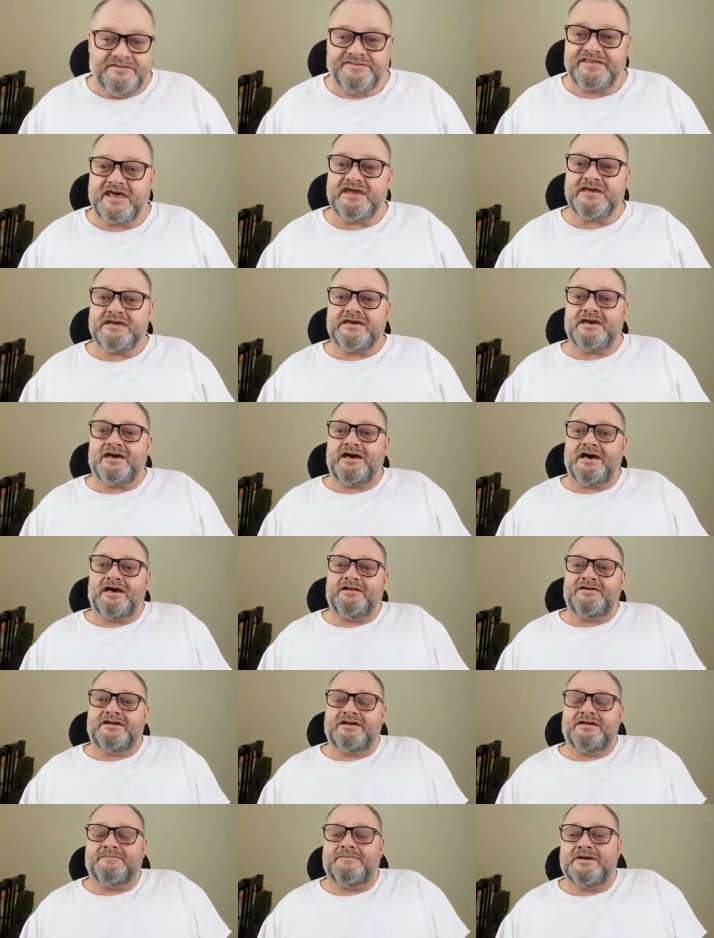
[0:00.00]
Thank God
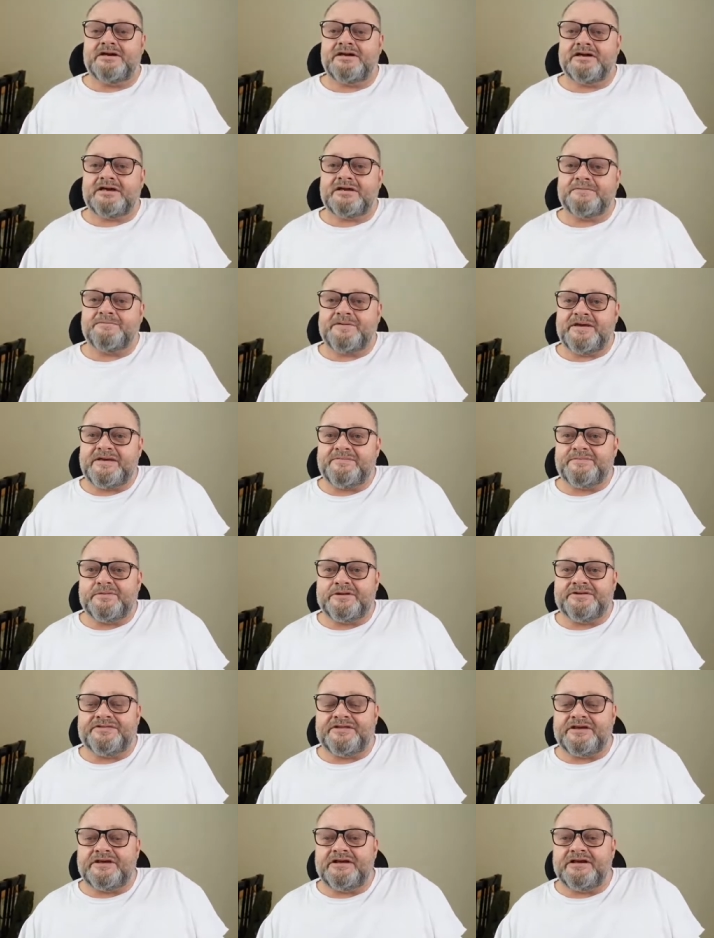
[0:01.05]
that American people
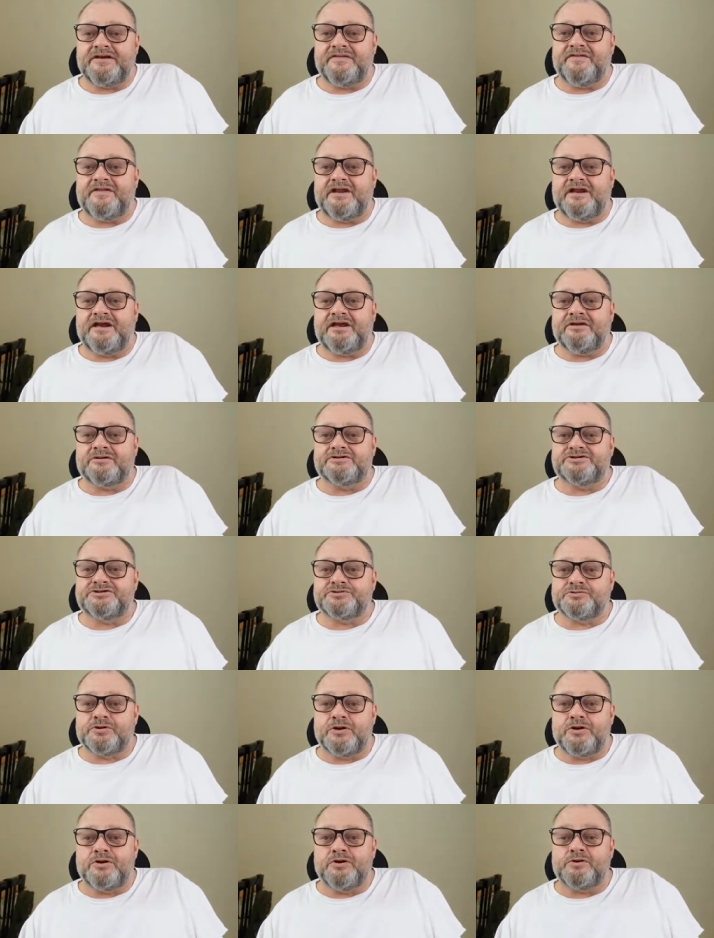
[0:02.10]
at the end of the day are
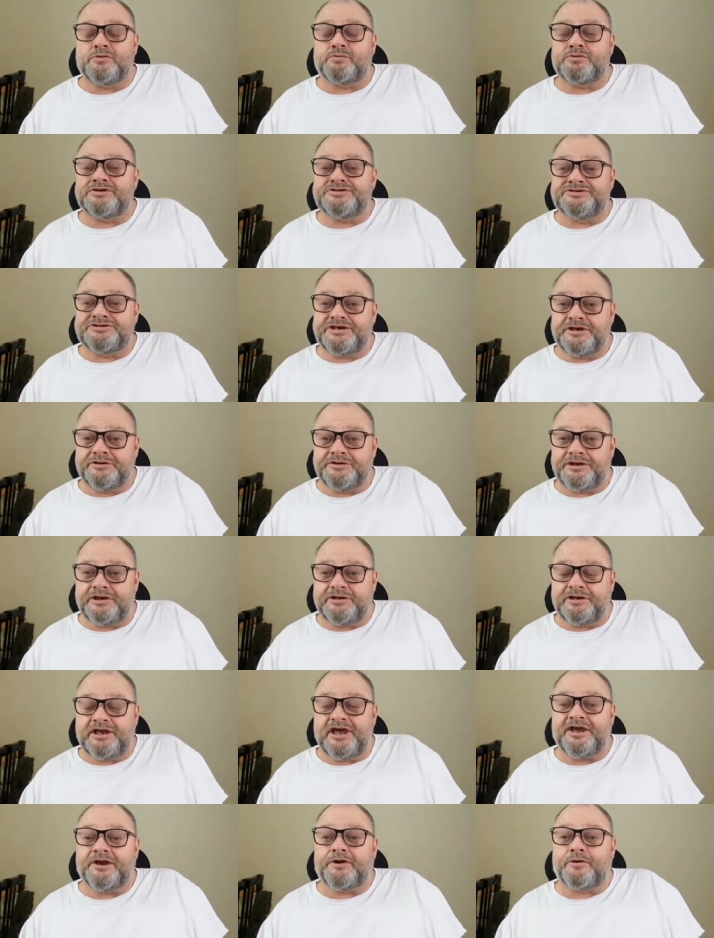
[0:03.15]
strong, resilient,
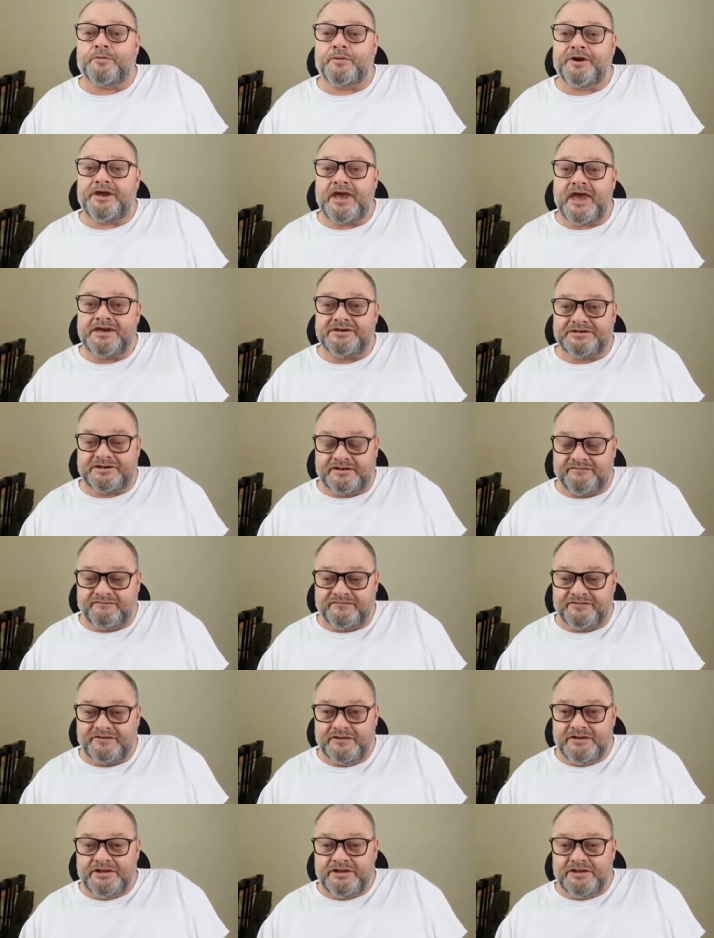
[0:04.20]
and creative.